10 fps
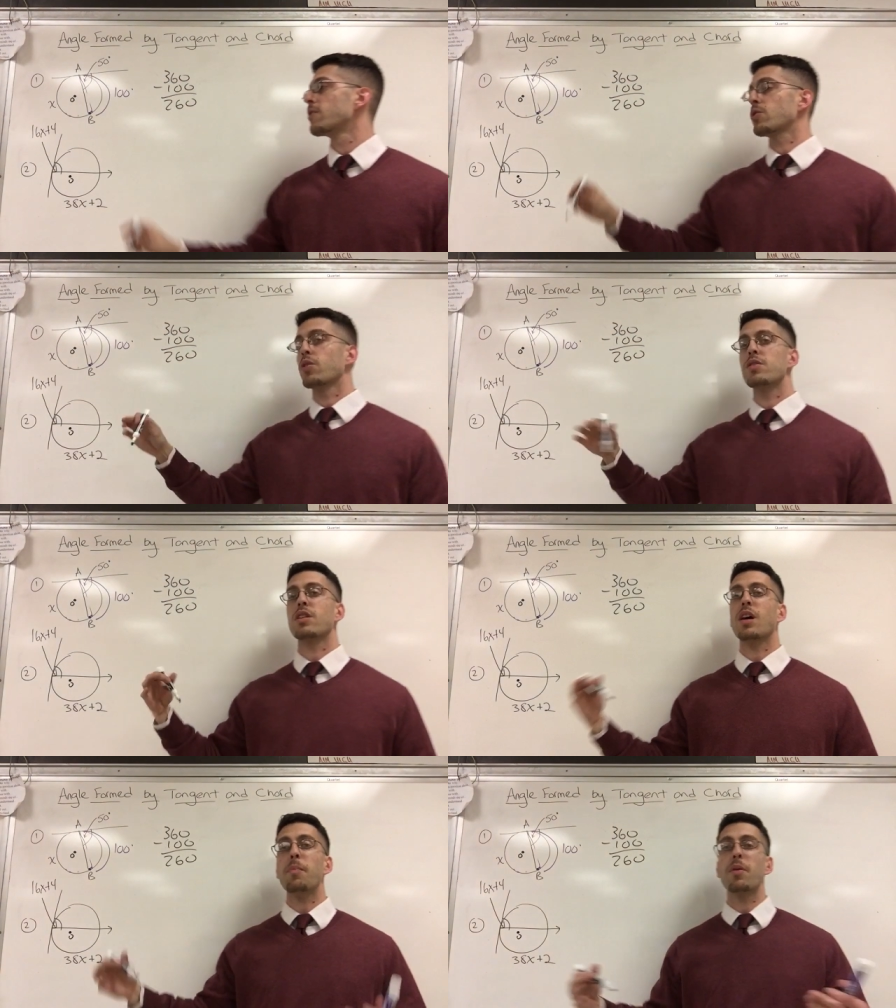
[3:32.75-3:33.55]
So there's
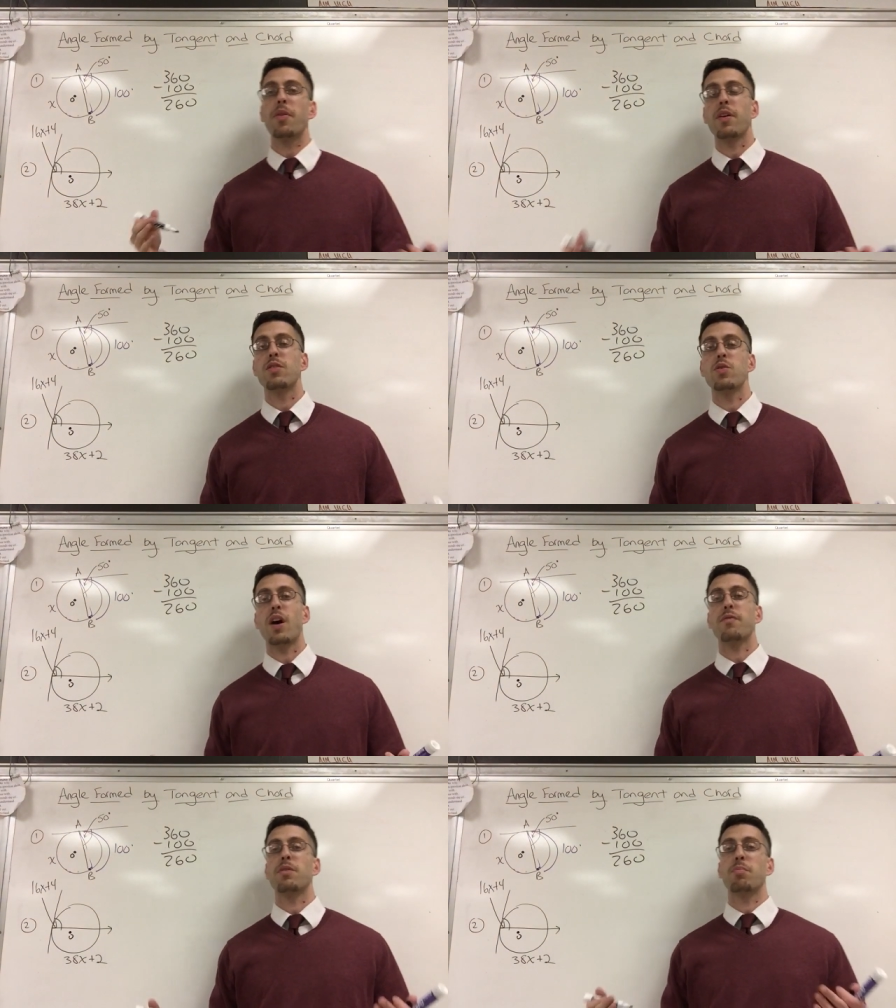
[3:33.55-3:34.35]
a couple of things you
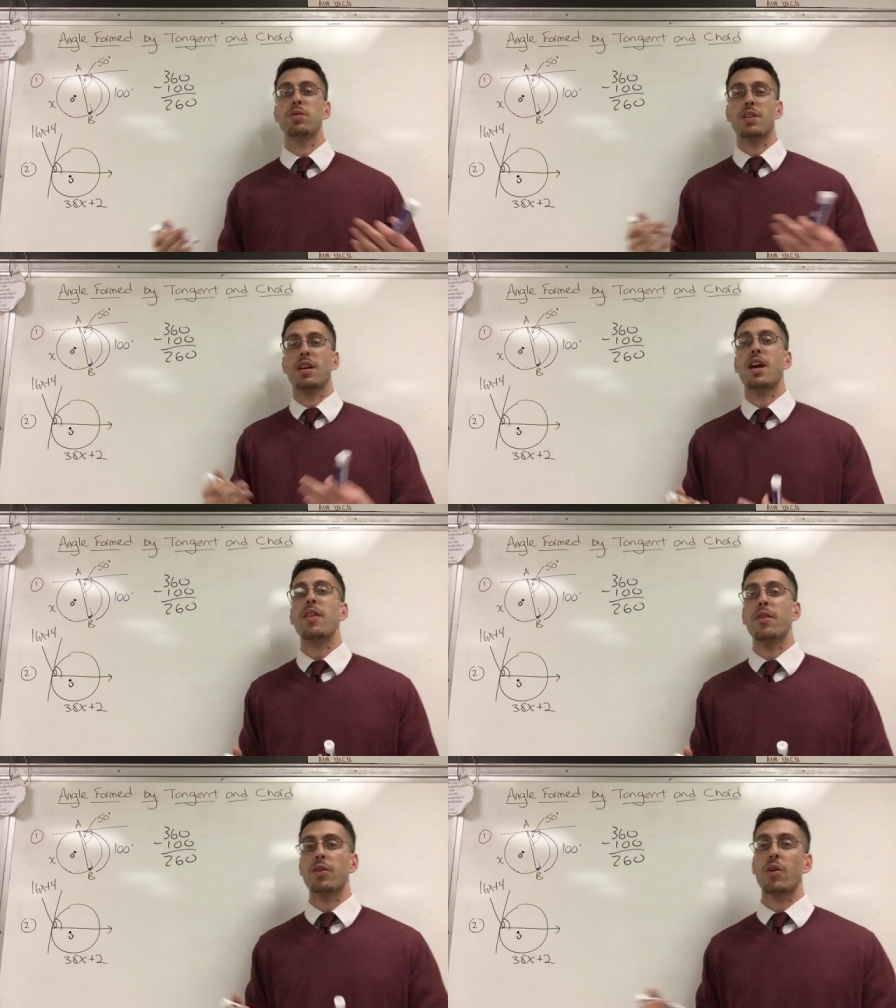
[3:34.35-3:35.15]
have to put
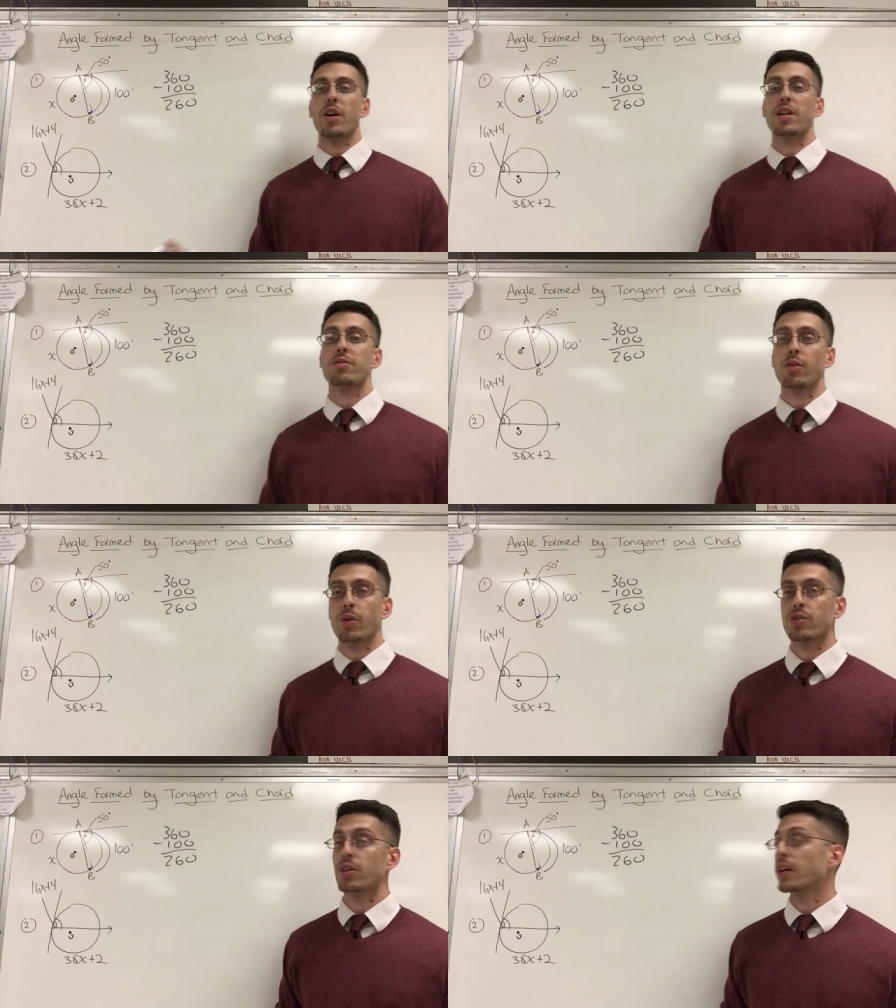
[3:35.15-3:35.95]
together in order to answer a
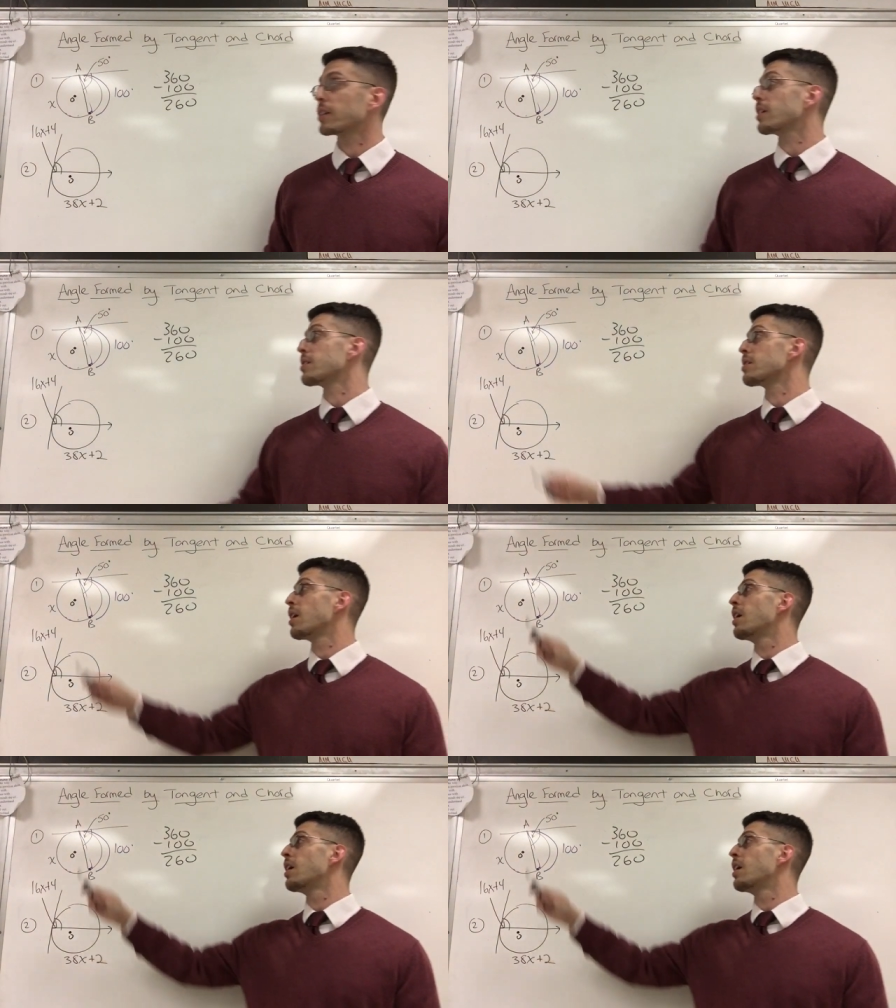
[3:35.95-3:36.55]
question like this.